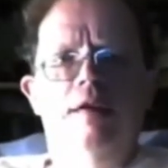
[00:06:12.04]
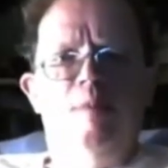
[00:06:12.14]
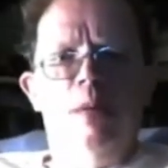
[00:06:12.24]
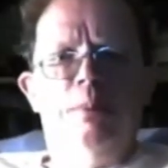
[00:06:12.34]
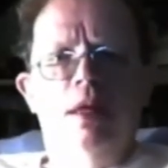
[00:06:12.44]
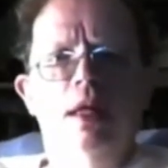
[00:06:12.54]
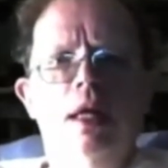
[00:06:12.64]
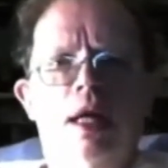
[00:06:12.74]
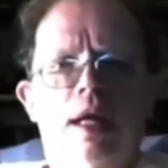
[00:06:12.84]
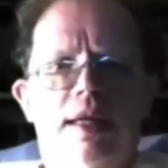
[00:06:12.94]
of people
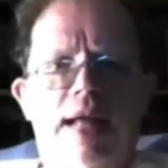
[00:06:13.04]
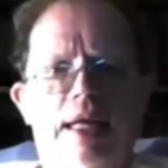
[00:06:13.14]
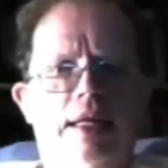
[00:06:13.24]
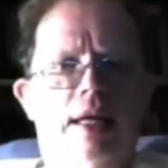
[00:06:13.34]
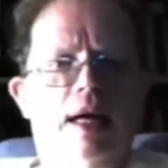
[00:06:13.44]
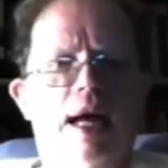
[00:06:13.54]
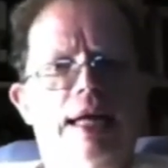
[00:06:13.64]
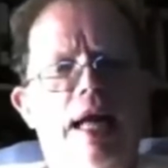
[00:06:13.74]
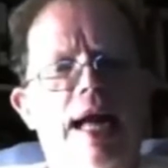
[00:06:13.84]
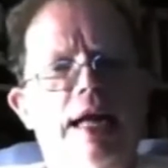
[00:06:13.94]
that uh,
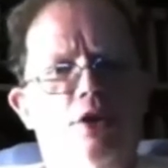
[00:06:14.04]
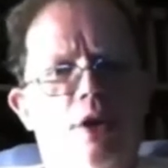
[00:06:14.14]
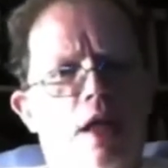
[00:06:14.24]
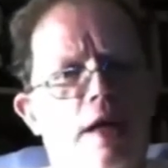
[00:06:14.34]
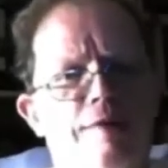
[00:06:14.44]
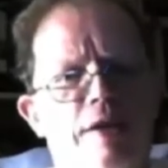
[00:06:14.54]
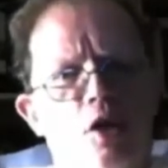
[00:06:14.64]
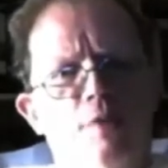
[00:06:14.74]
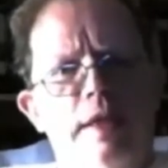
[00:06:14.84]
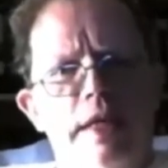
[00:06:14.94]
I liked or loved
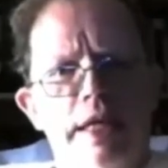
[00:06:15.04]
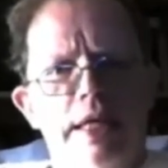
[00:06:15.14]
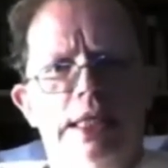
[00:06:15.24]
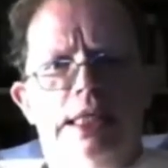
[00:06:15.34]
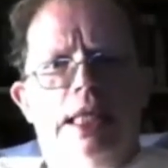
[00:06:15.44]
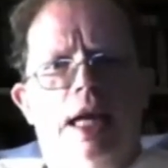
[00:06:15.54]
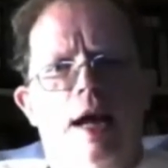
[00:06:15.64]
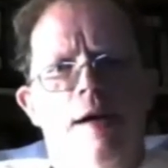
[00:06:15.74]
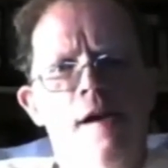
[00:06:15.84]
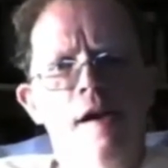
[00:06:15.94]
over the years
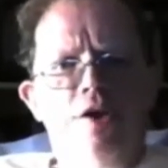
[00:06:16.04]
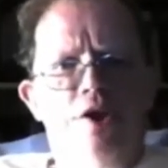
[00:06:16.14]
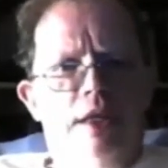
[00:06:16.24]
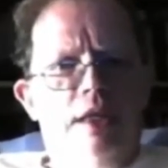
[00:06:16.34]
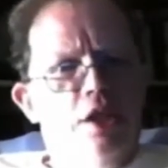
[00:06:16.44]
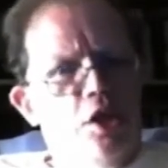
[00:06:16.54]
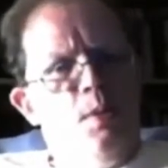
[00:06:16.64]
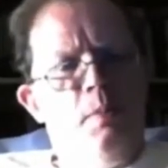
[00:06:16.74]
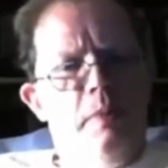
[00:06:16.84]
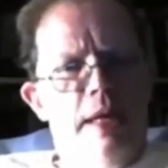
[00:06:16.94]
uh, just as a
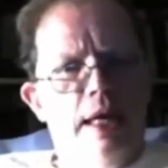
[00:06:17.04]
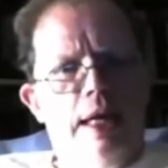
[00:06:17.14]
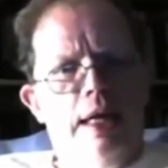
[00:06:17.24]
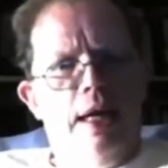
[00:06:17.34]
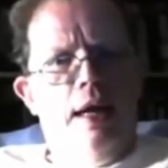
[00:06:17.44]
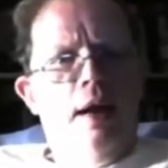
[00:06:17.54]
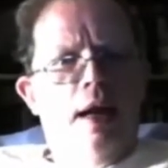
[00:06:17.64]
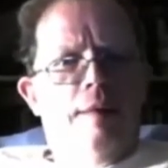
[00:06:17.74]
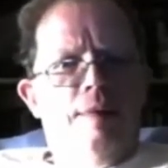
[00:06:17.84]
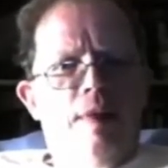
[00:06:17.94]
human being. And uh,
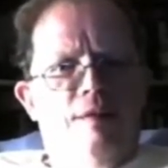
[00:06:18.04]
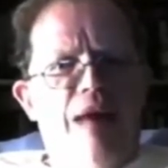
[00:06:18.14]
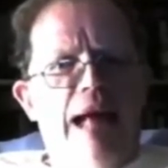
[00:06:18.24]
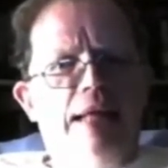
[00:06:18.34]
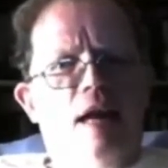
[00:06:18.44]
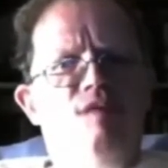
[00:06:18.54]
the fact that I